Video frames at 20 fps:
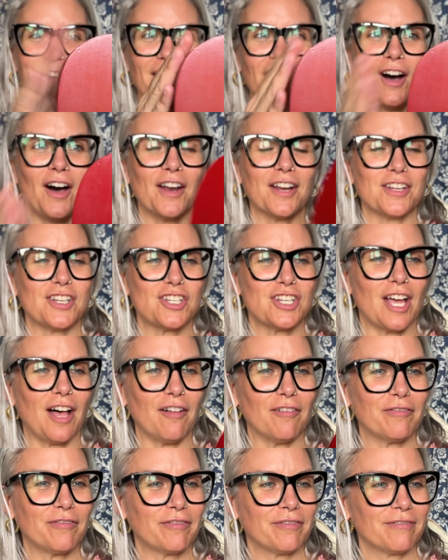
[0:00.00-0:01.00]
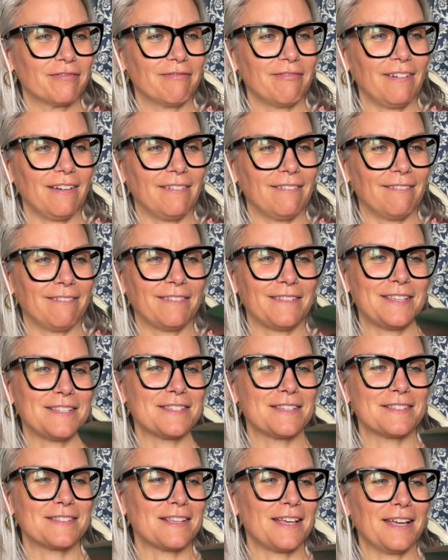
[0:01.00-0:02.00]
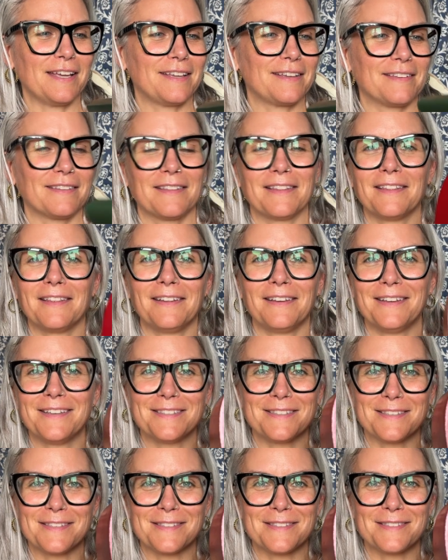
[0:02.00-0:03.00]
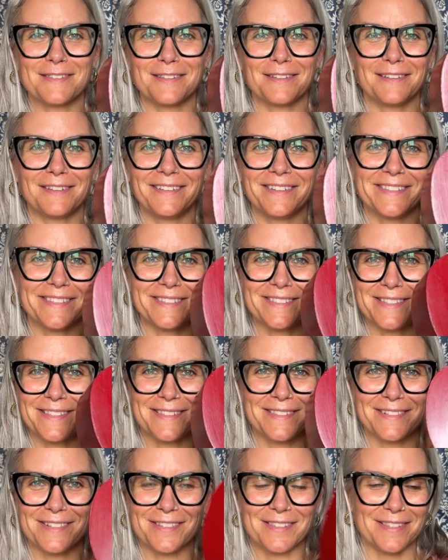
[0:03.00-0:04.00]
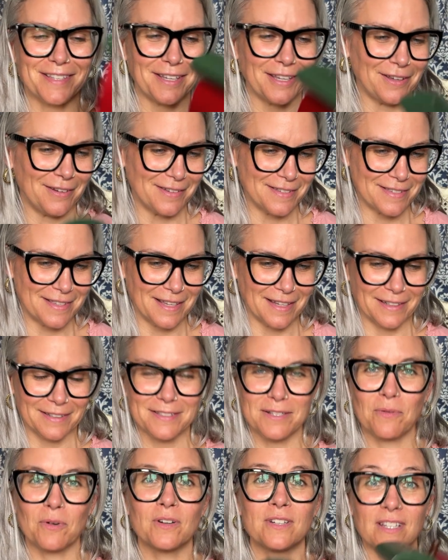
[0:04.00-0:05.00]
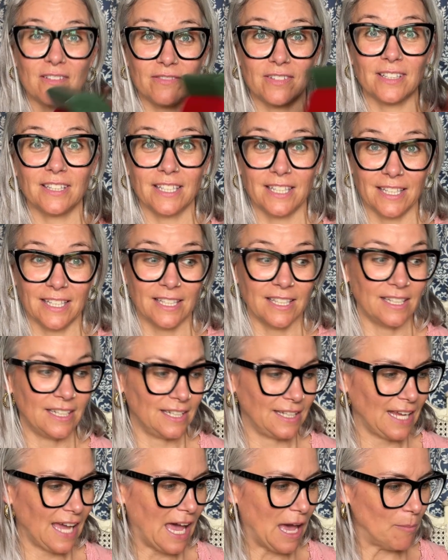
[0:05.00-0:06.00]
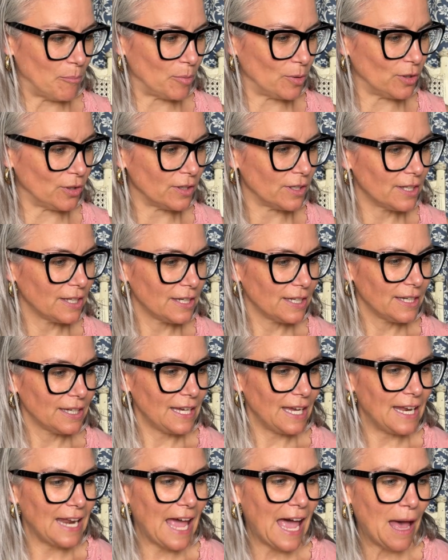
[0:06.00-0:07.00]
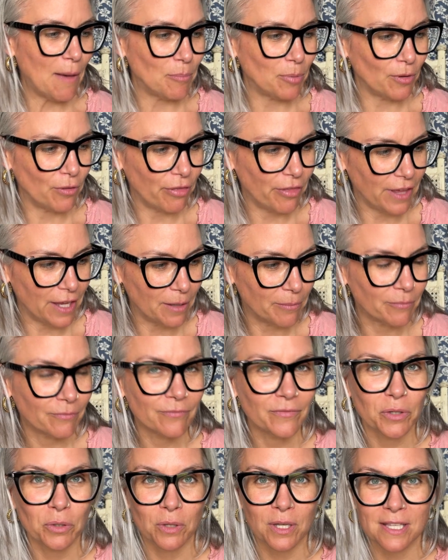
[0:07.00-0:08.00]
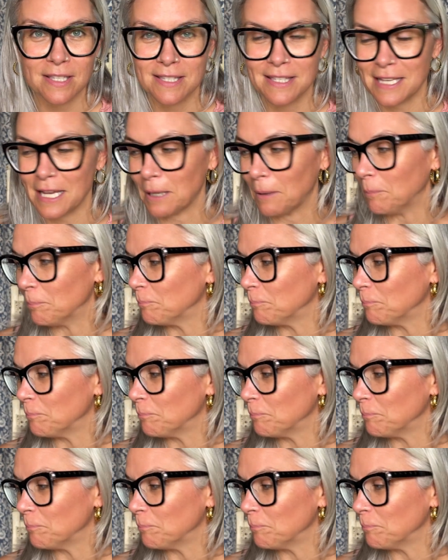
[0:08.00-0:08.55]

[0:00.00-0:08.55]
a shelf. This is like, this is just the cutest thing. So we're definitely in an apple theme, you can see.